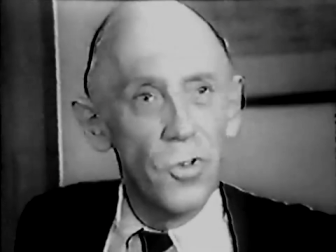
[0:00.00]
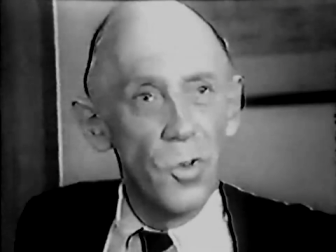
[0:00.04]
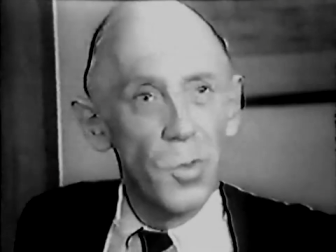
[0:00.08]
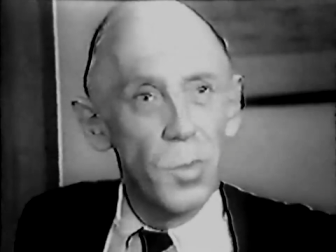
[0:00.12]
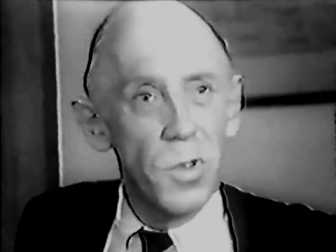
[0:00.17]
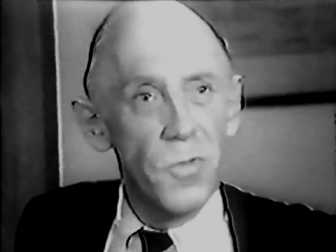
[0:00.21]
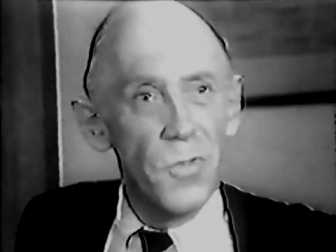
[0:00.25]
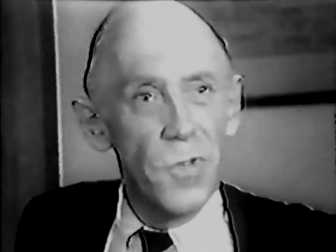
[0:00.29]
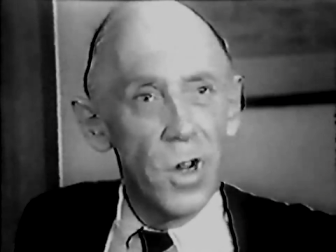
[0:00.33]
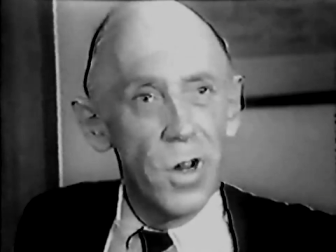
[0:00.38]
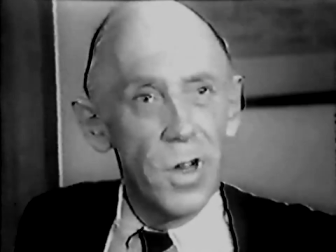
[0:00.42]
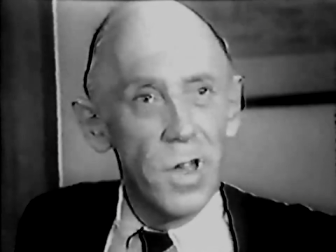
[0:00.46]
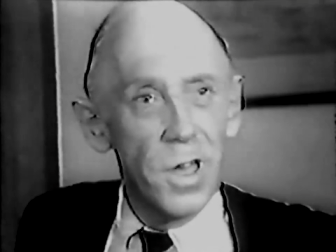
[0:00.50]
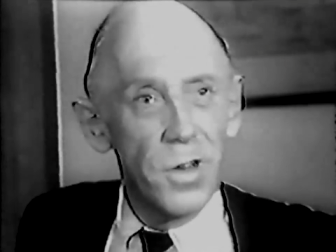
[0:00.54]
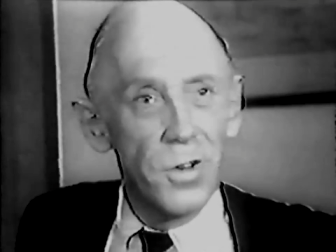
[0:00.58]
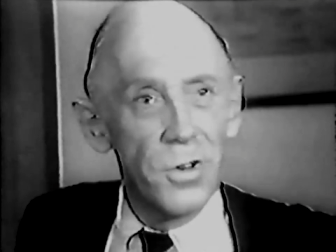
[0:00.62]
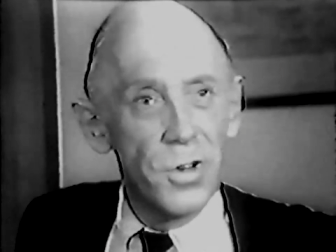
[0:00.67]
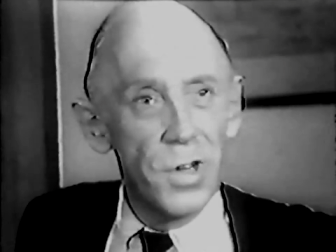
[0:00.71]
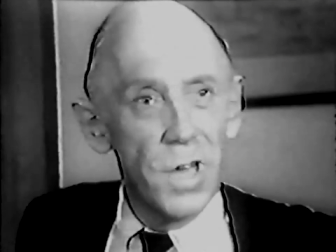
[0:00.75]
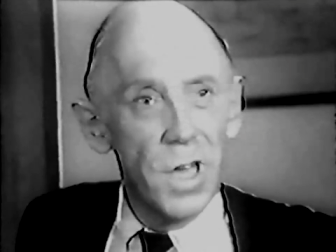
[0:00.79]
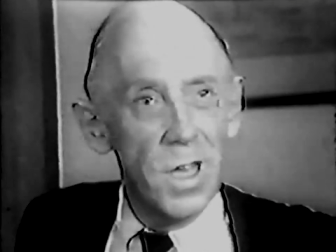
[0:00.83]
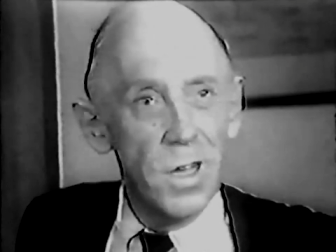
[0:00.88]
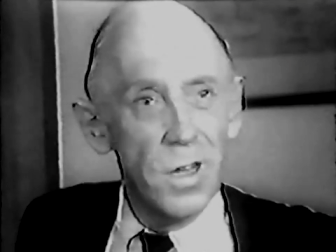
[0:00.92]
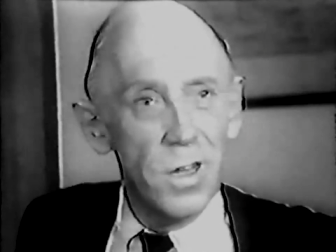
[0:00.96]
Should be very
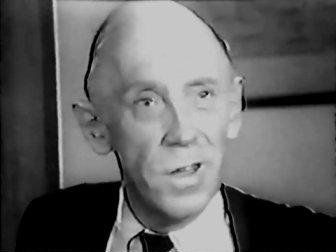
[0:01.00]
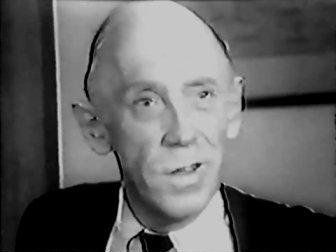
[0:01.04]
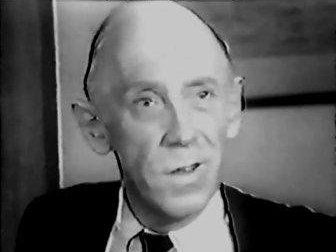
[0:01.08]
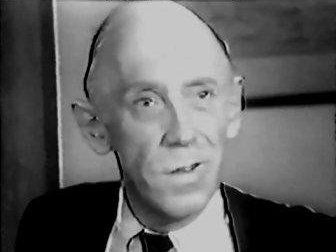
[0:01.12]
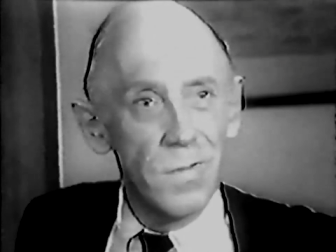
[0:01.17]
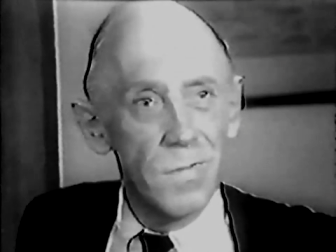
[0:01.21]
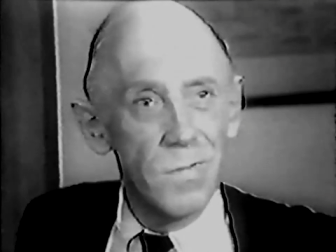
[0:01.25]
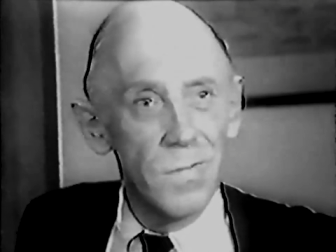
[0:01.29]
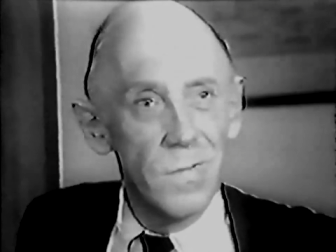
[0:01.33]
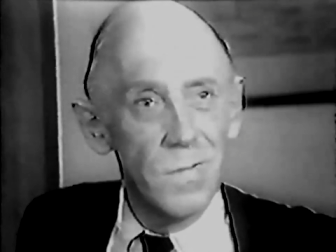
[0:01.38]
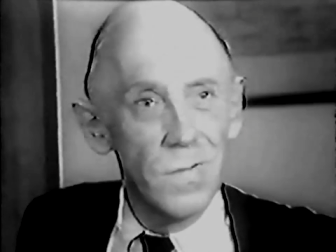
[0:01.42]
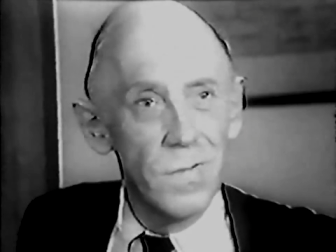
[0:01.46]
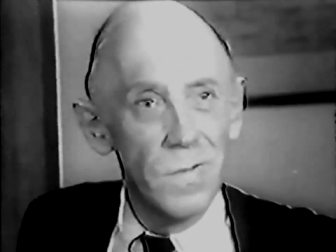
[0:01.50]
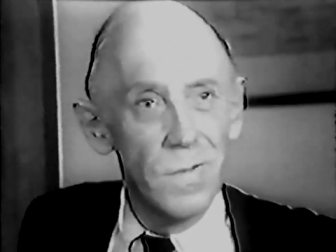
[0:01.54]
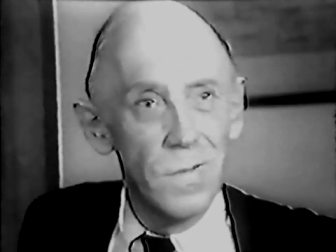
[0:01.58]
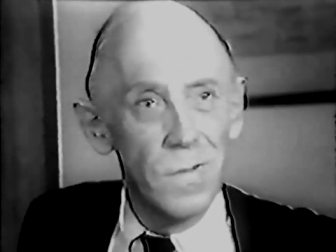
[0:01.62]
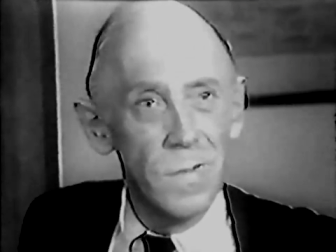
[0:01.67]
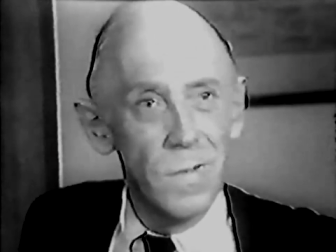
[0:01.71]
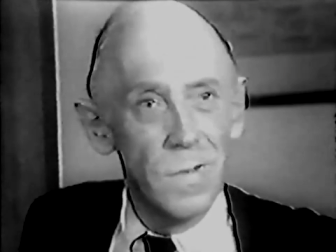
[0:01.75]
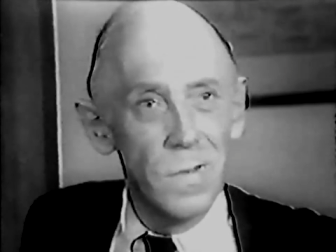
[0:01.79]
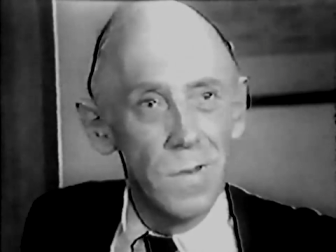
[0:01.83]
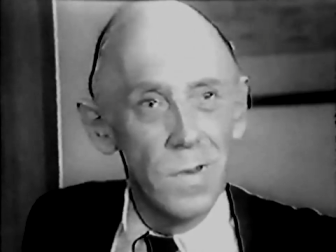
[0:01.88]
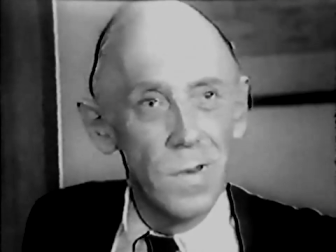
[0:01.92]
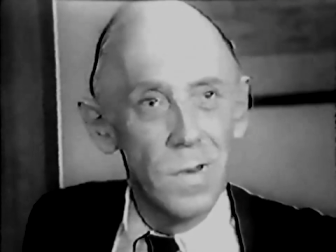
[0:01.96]
entertaining.
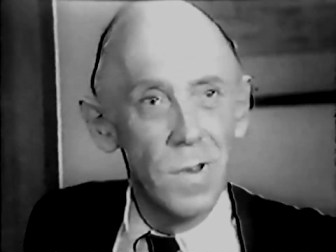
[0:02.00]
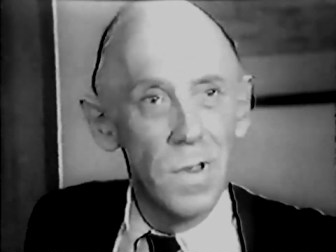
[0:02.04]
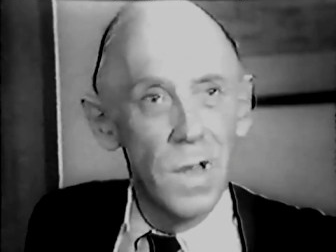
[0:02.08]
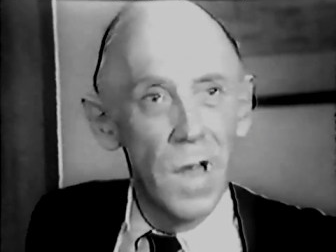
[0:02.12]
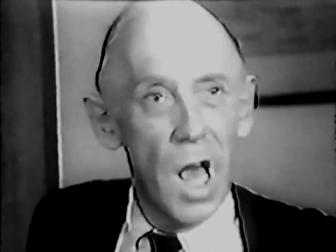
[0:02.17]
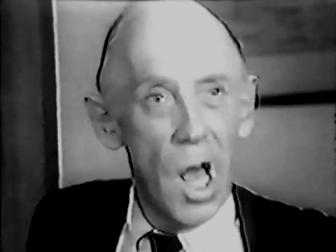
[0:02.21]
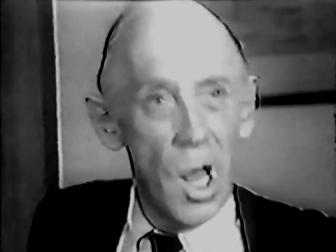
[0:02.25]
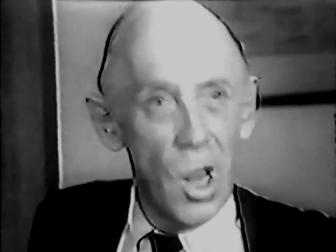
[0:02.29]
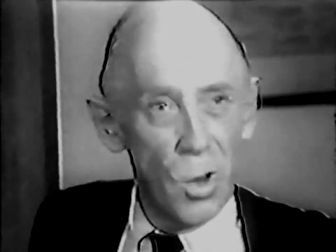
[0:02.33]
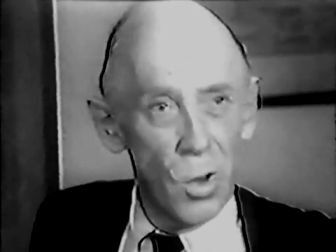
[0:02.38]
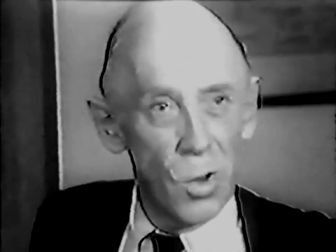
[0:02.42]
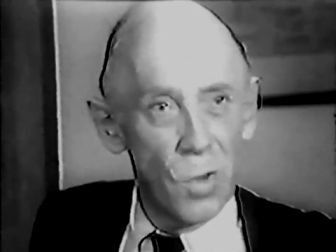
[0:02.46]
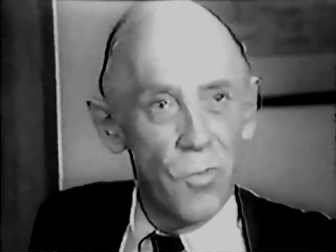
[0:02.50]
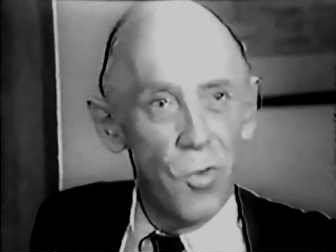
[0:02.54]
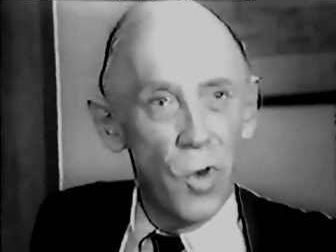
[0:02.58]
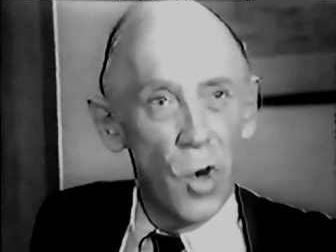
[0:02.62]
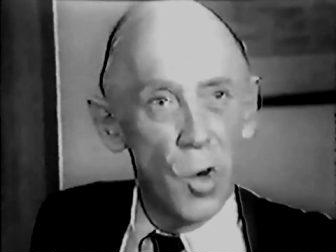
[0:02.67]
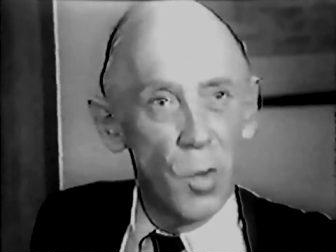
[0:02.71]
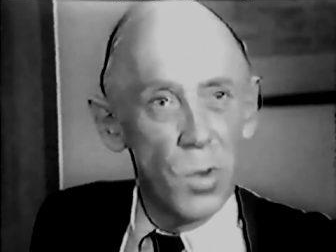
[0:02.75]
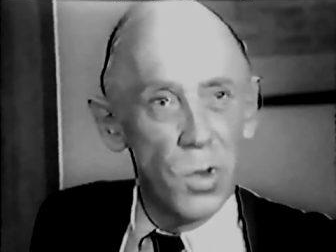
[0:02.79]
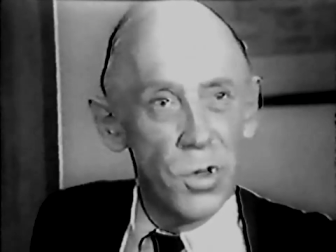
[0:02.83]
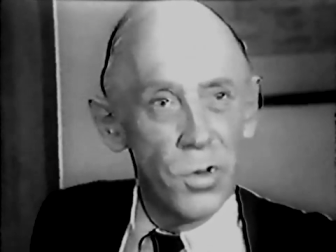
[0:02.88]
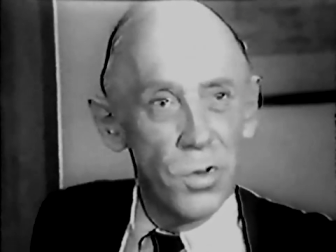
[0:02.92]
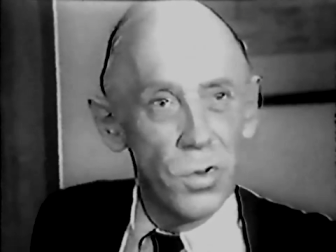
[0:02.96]
I'll look
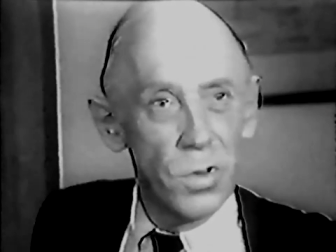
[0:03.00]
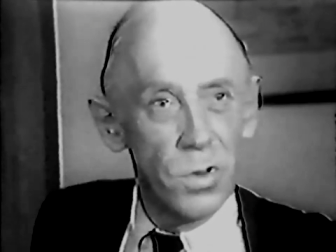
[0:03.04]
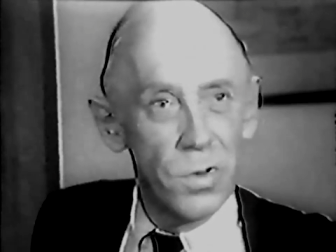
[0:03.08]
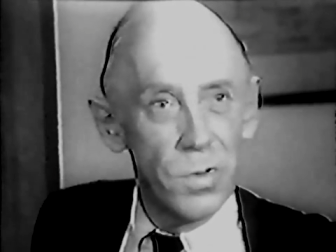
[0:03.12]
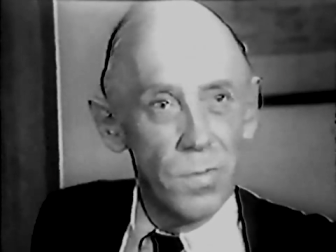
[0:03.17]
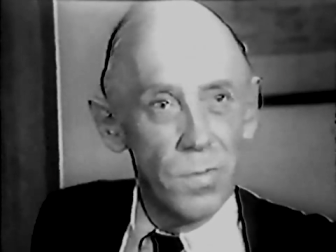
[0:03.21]
forward to